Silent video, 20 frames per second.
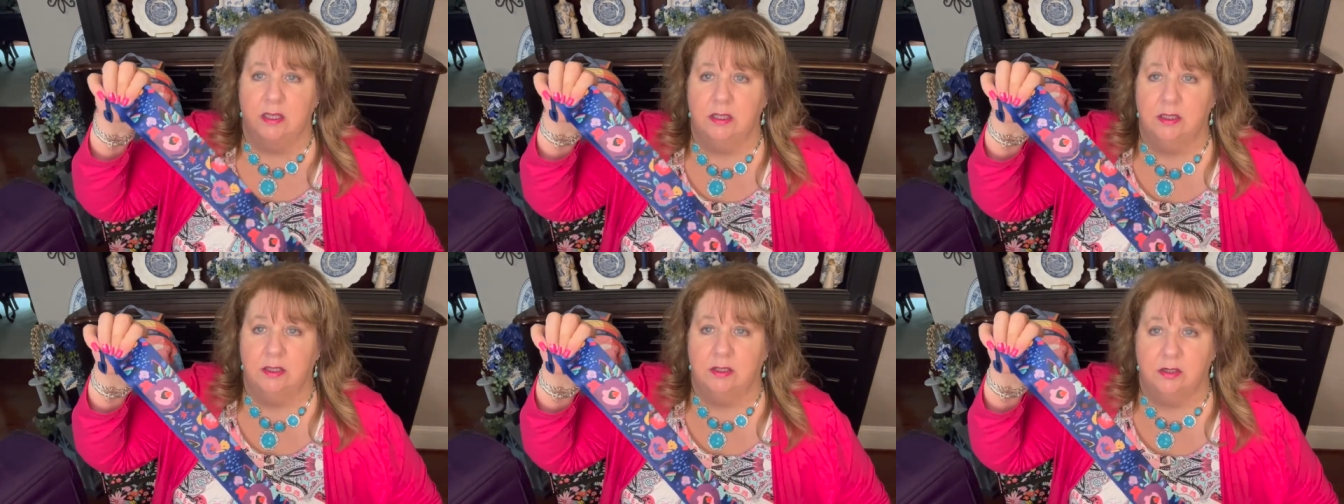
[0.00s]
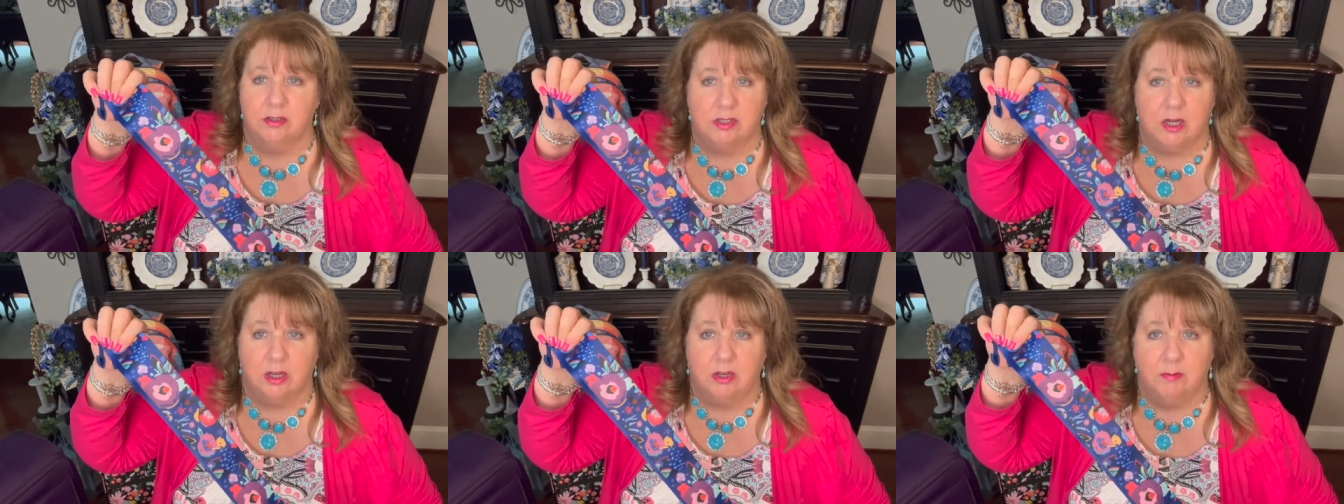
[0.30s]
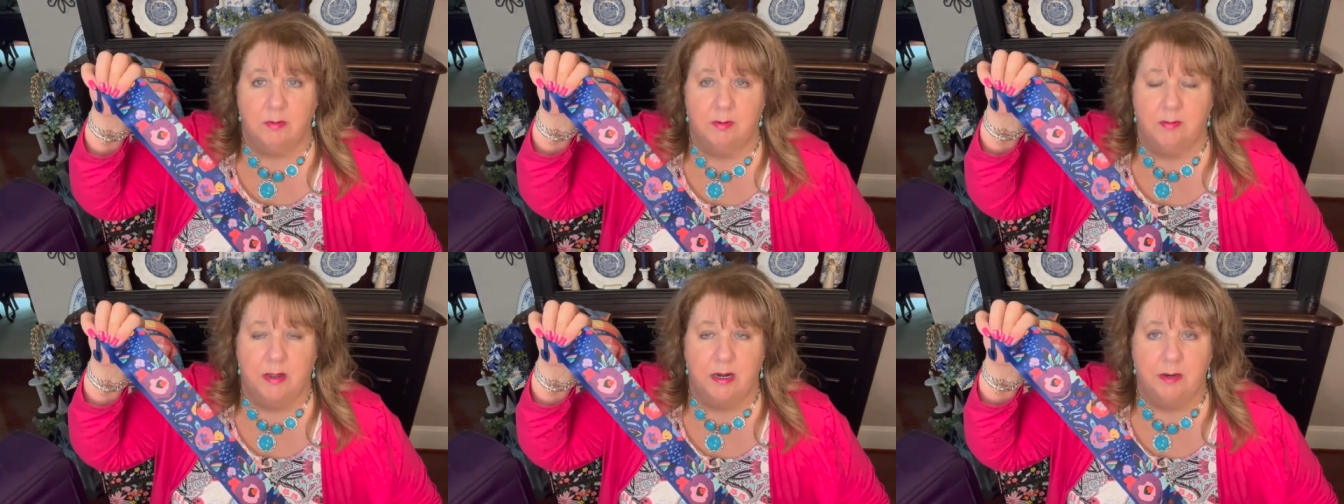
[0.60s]
there's not
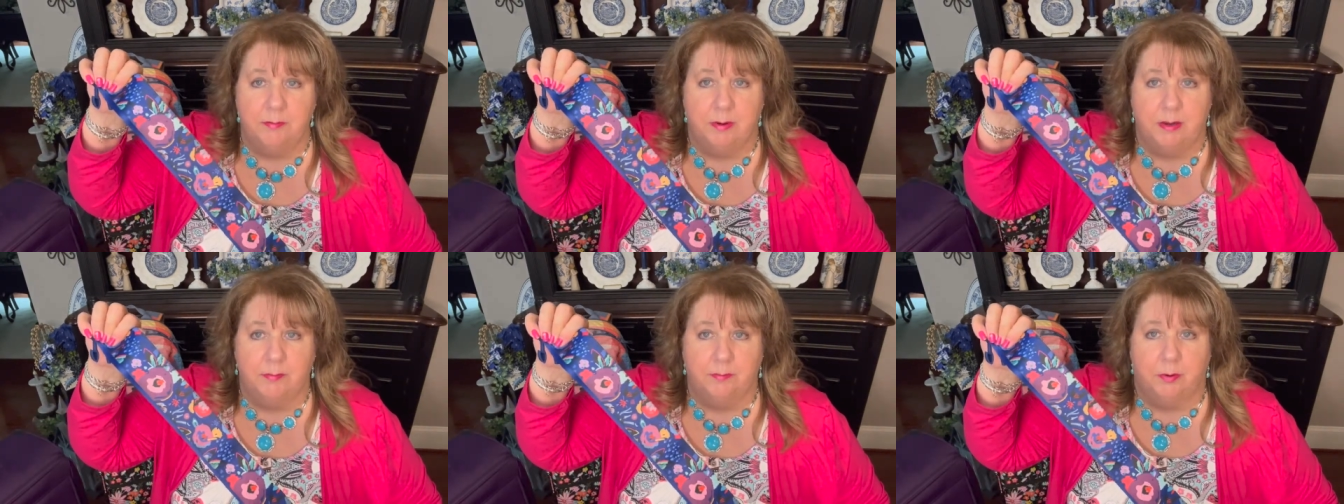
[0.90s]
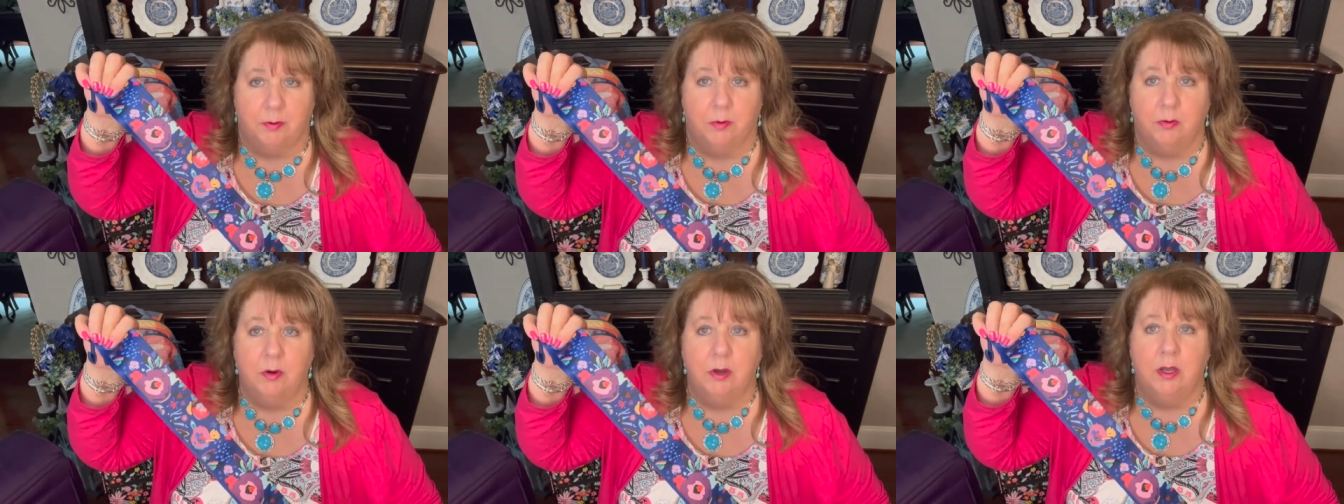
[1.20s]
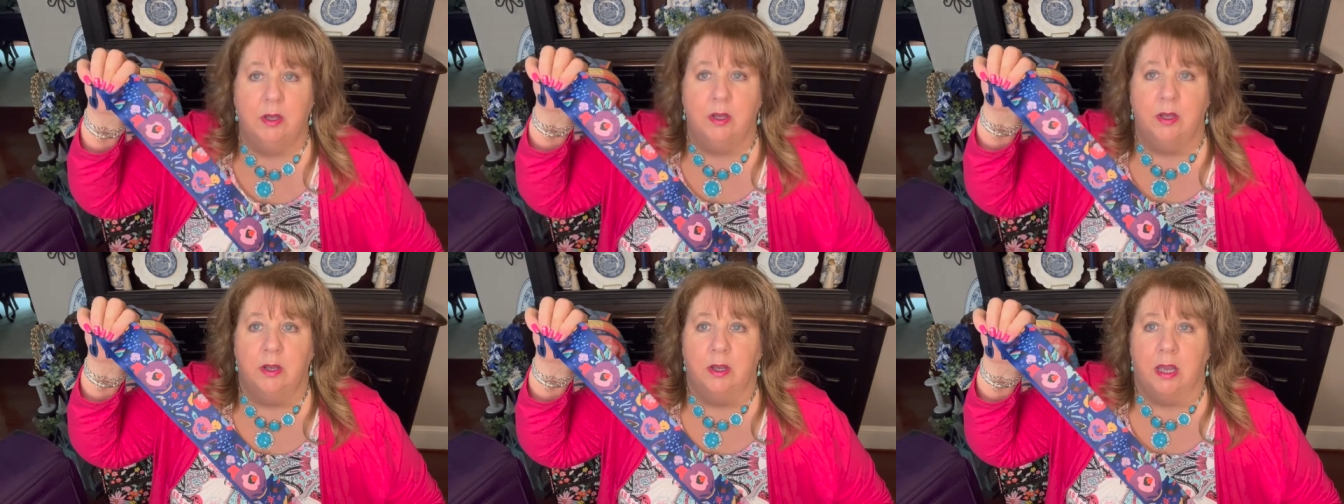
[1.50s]
going to be many people
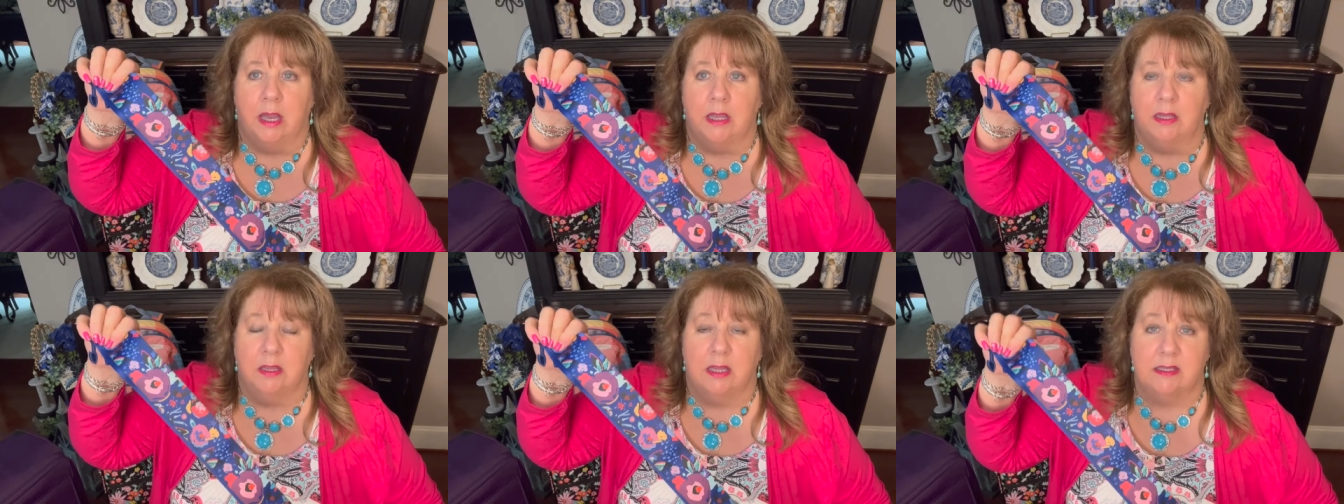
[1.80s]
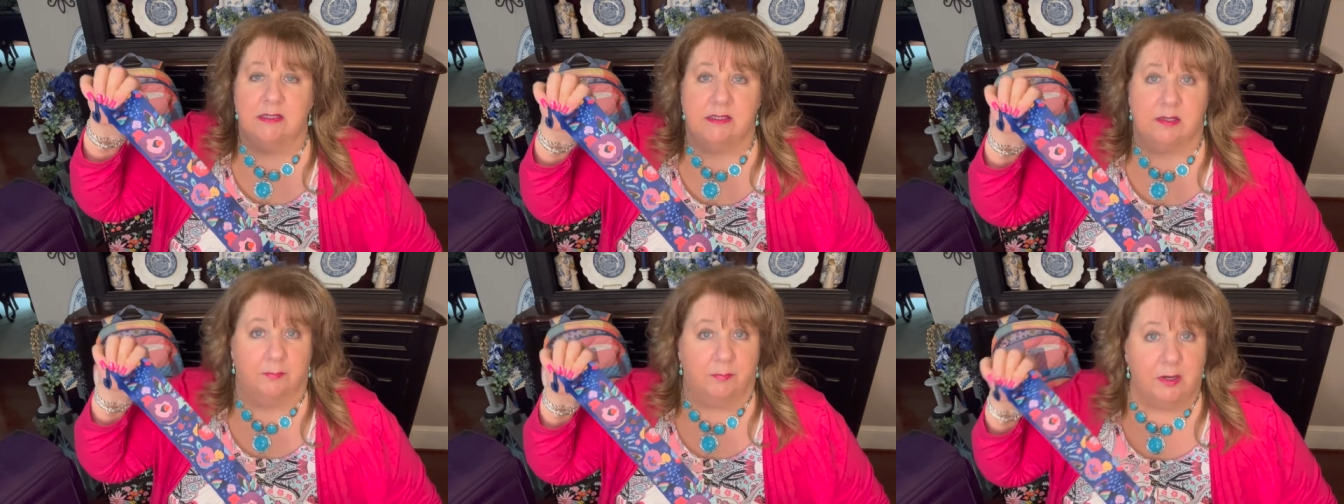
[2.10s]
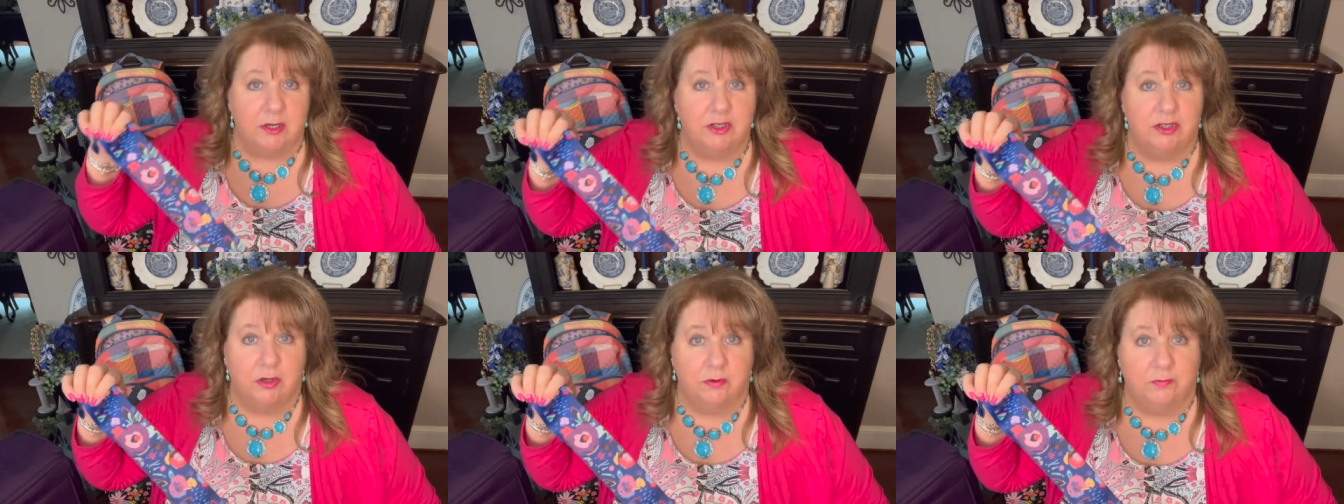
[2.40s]
unless a
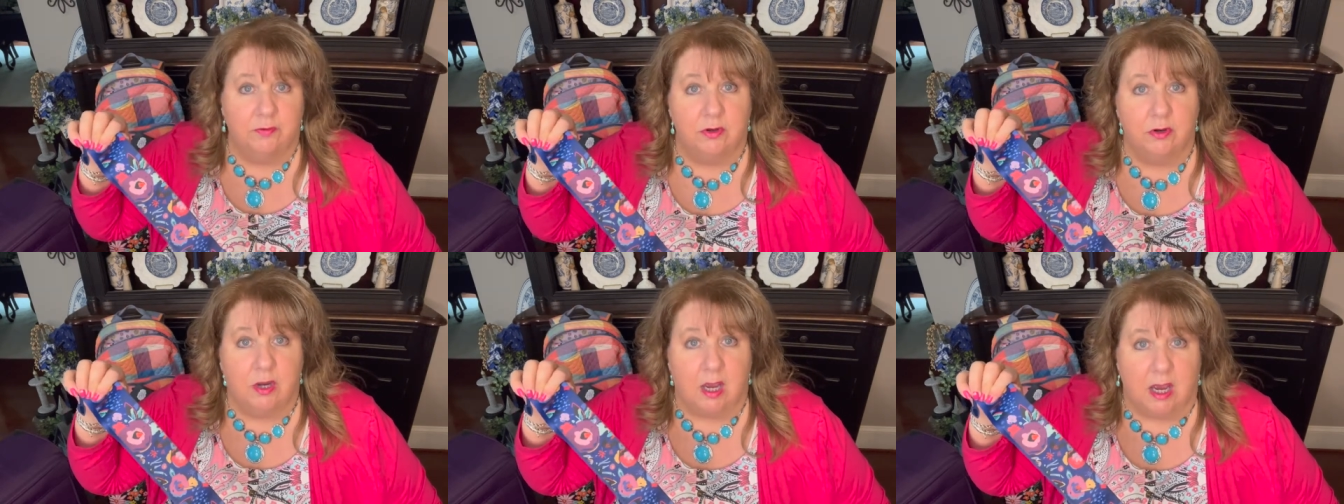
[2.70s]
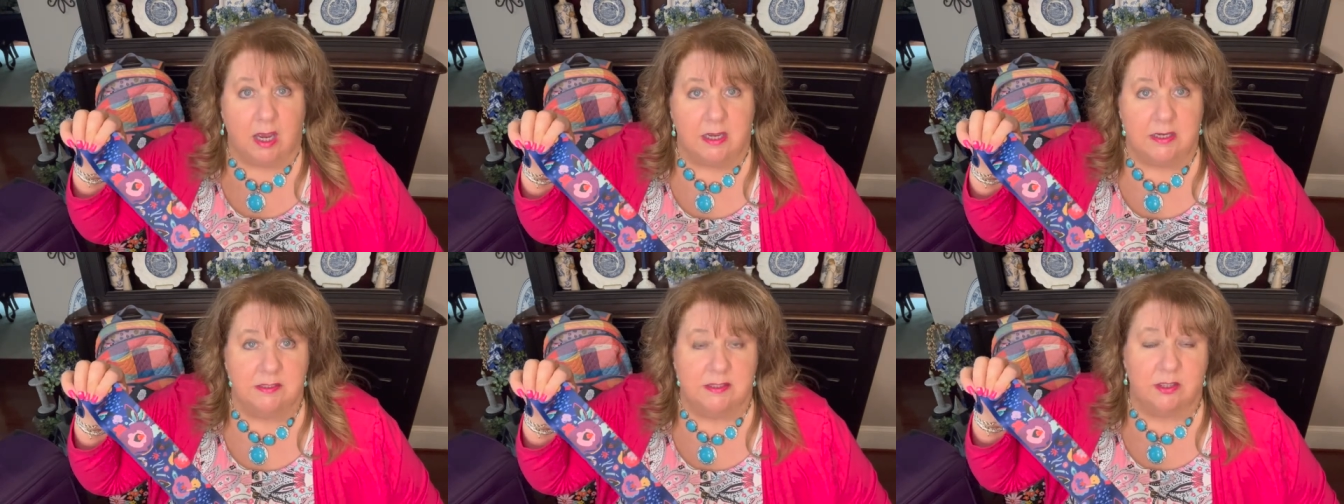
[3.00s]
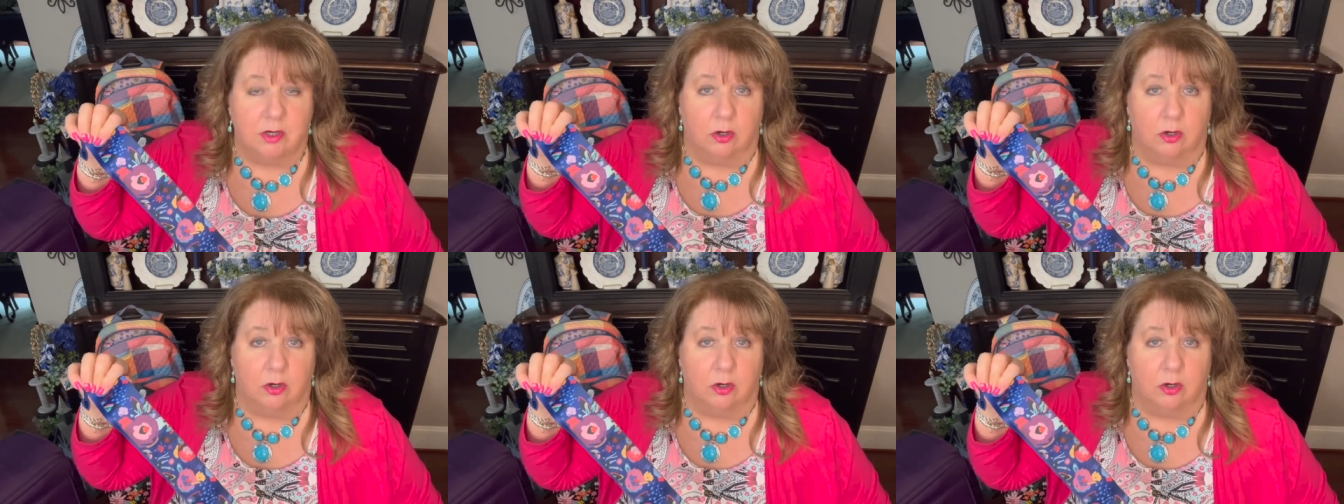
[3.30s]
bunch of you guys